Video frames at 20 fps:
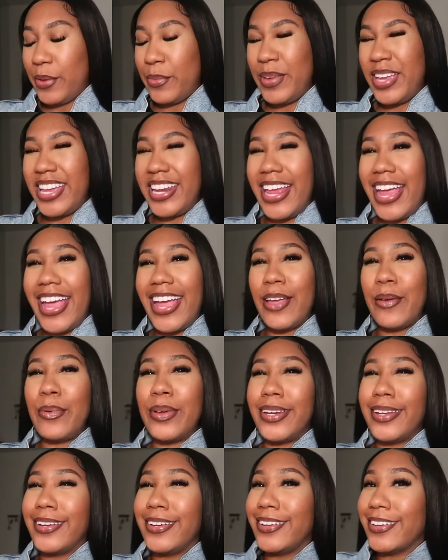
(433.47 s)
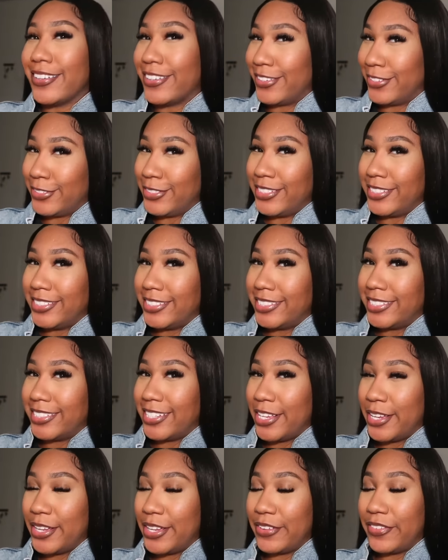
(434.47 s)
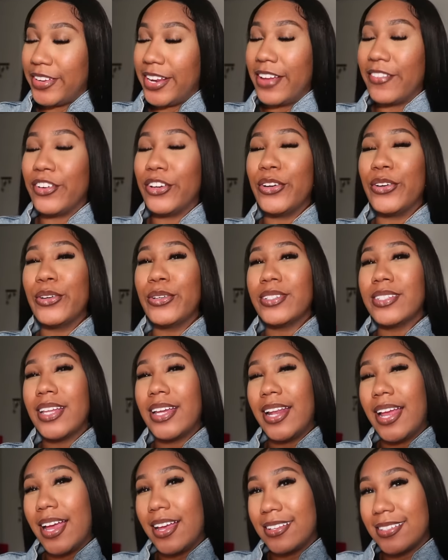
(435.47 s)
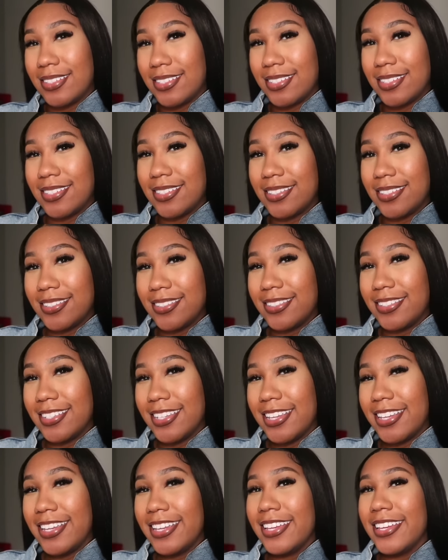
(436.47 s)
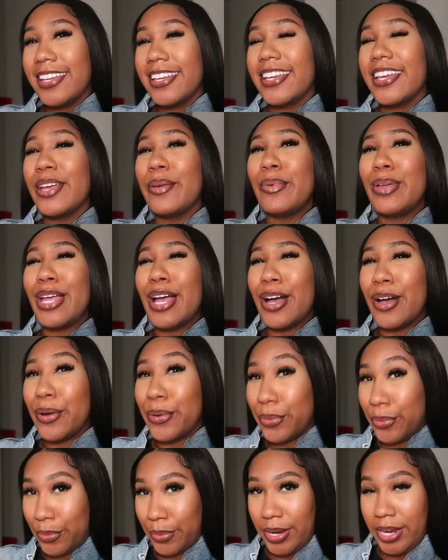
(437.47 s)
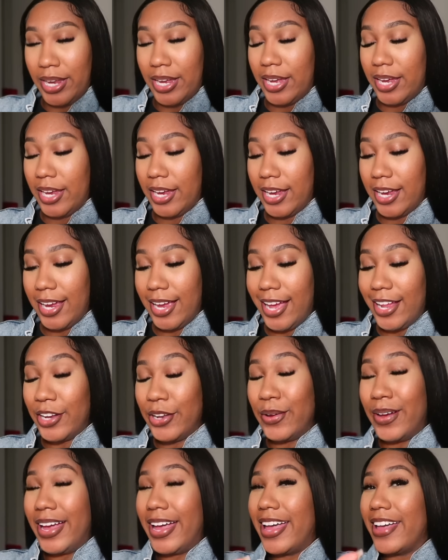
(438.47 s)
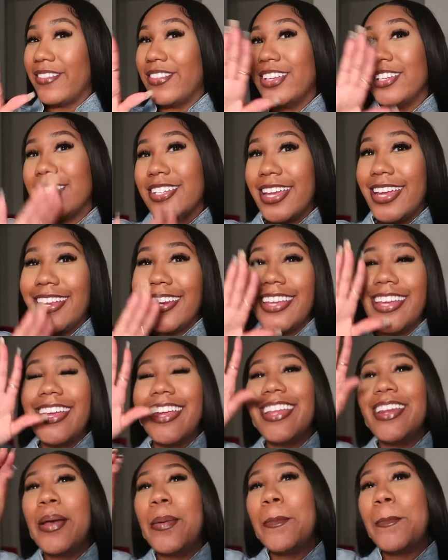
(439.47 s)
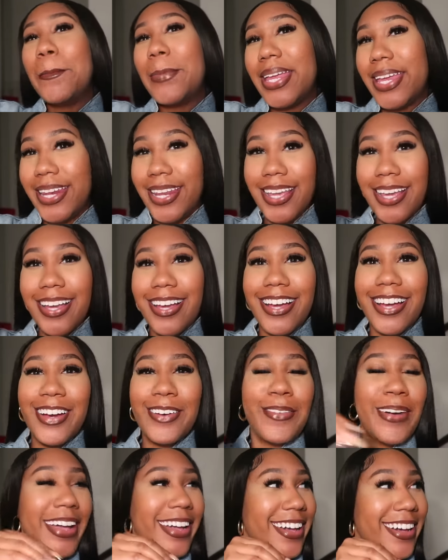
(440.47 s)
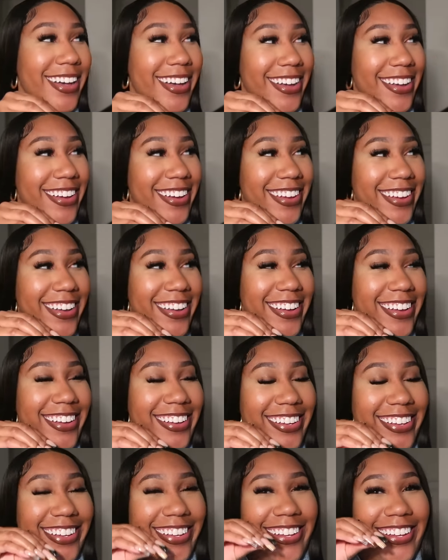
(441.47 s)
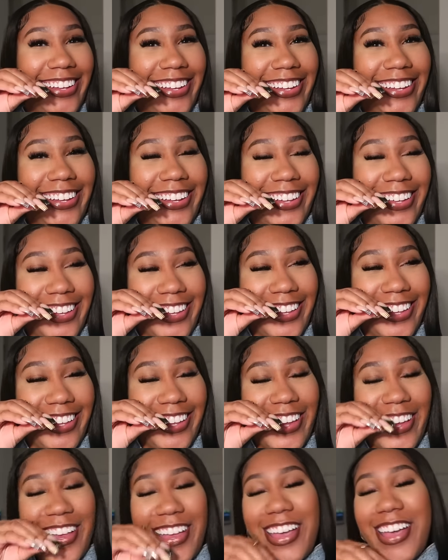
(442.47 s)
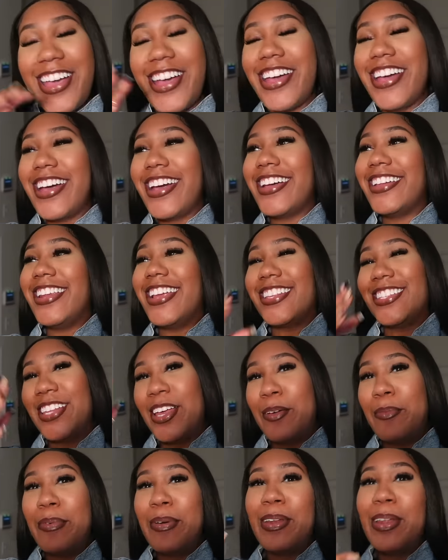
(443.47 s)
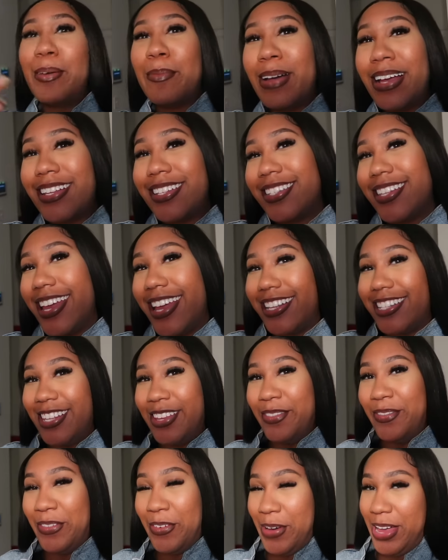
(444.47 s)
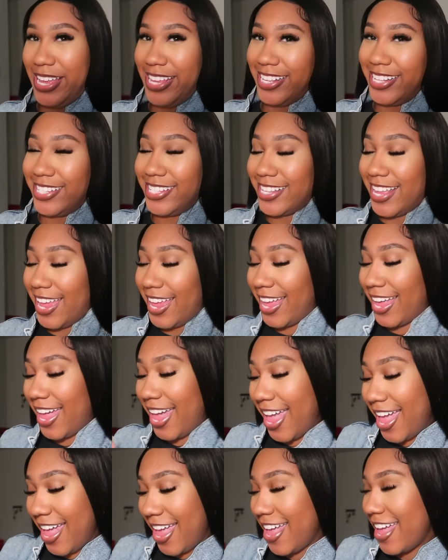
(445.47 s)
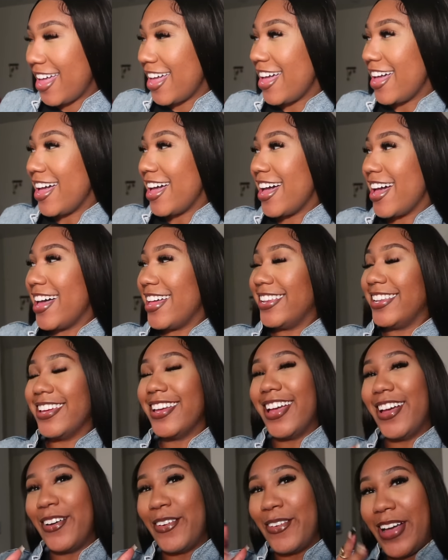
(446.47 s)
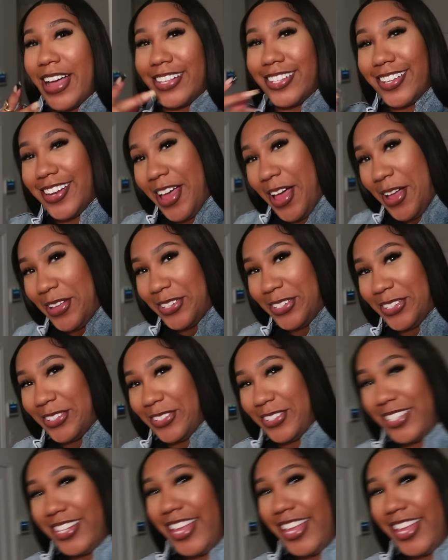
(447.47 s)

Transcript: We in the A with the girls. Never girls night out. And we hungry. I know I haven't checked in a minute. What cup? They say I'm putting on my sexy voice. Hello, hello. Hello, razzle dazzle.